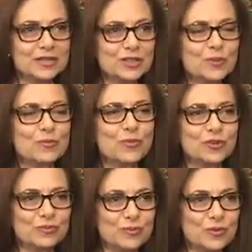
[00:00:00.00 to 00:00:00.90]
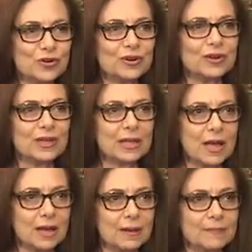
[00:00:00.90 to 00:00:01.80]
sold more and more
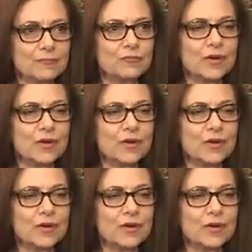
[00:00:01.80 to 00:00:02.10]
um,